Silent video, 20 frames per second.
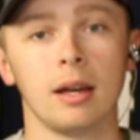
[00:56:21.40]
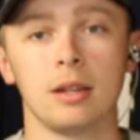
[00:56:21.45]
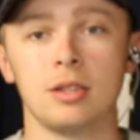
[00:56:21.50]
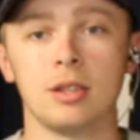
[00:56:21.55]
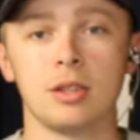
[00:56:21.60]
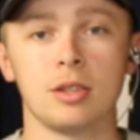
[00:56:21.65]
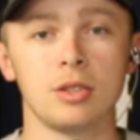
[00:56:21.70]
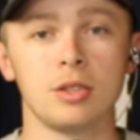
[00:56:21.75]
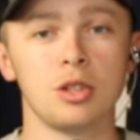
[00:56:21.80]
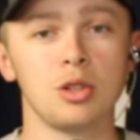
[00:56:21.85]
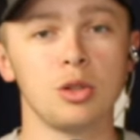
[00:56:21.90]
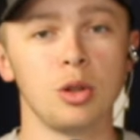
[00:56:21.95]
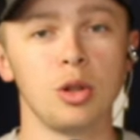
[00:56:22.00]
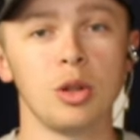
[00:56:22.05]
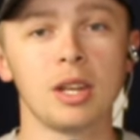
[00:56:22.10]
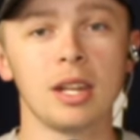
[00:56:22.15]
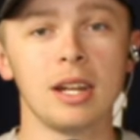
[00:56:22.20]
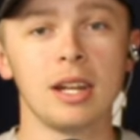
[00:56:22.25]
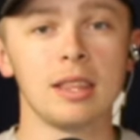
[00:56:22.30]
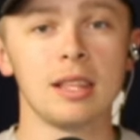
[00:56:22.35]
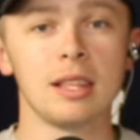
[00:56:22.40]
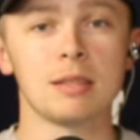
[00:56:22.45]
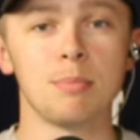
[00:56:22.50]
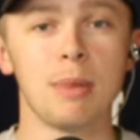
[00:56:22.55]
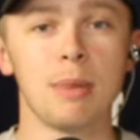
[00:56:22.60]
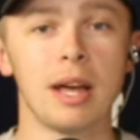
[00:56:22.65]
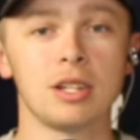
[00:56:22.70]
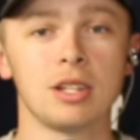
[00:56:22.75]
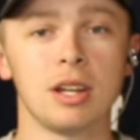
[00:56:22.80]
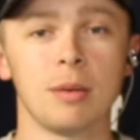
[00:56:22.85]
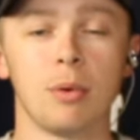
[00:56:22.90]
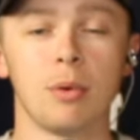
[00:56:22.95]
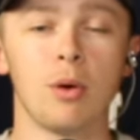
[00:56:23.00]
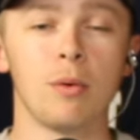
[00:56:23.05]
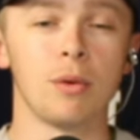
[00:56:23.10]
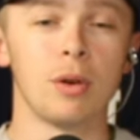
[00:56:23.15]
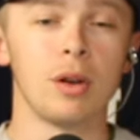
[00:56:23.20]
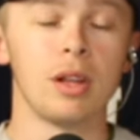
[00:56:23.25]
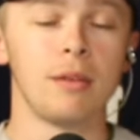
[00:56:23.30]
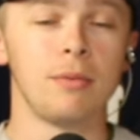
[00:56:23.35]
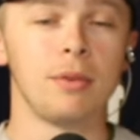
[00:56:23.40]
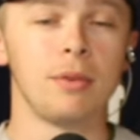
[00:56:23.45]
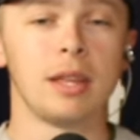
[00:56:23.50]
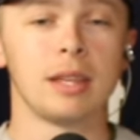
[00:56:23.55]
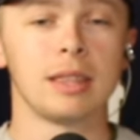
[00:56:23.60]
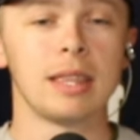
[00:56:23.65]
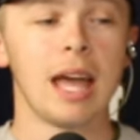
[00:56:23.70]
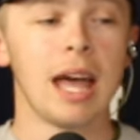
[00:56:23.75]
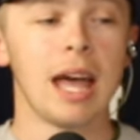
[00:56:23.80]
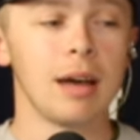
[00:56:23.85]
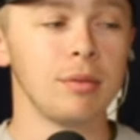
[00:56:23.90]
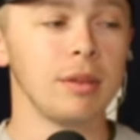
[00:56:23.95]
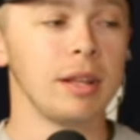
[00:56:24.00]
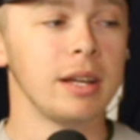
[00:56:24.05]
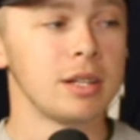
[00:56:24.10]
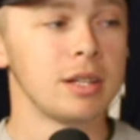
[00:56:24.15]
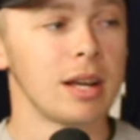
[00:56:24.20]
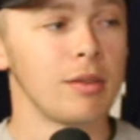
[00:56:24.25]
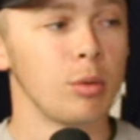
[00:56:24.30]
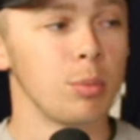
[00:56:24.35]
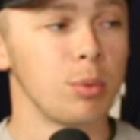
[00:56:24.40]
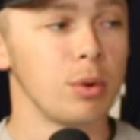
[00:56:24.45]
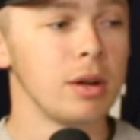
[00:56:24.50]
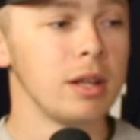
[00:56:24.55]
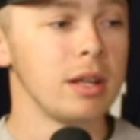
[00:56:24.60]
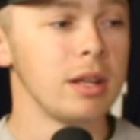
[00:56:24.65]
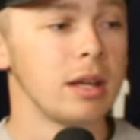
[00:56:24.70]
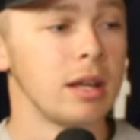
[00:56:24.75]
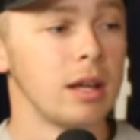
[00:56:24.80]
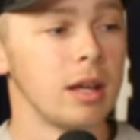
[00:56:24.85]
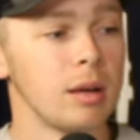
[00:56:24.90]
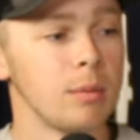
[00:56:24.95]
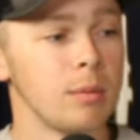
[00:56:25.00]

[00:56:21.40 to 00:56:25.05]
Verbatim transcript: Just looking at this matchup overall, I feel like the Avalanche have a pretty